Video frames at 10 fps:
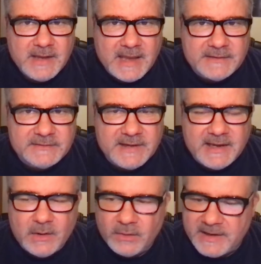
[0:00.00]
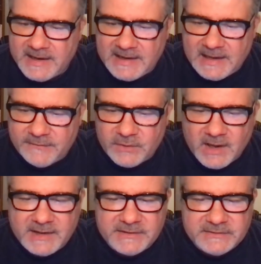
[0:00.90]
and say, okay, if you
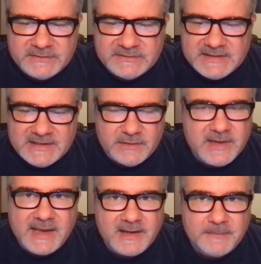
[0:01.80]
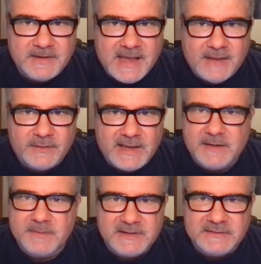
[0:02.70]
got a C, you can't come in to have an A
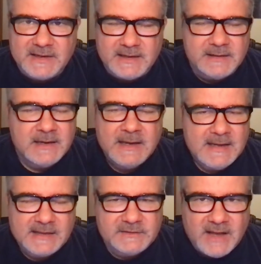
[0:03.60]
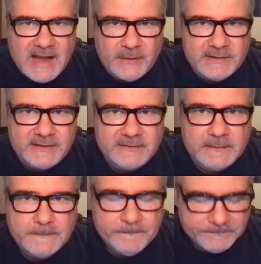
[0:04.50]
and B's get in. That's not how he does
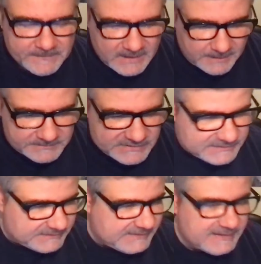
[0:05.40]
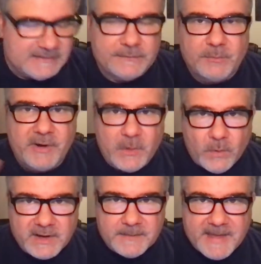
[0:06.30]
it. Um, Jesus says, if you break
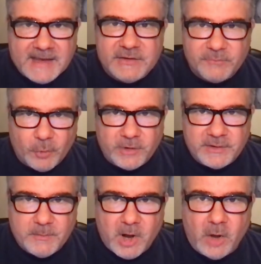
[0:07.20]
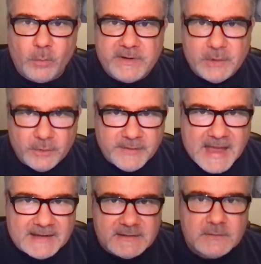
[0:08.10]
one command, you've broken them all. We know
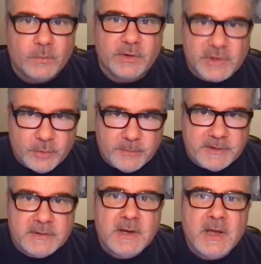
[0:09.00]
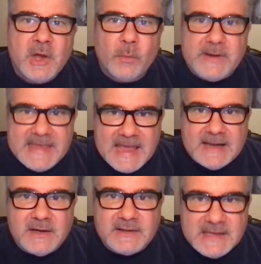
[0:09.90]
that. We're human. We
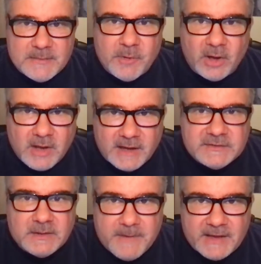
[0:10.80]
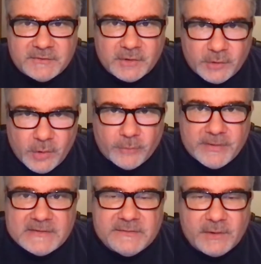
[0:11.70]
can't keep all God's commands on our own.
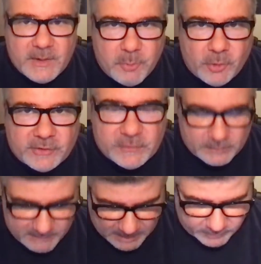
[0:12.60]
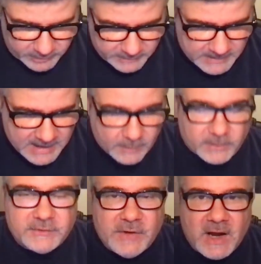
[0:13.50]
That's very important to remember.
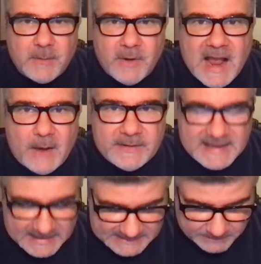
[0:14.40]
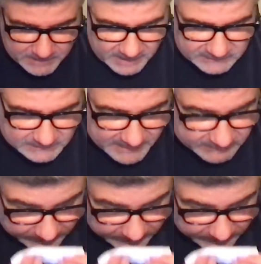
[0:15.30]
We're going to talk about how we can keep God's commands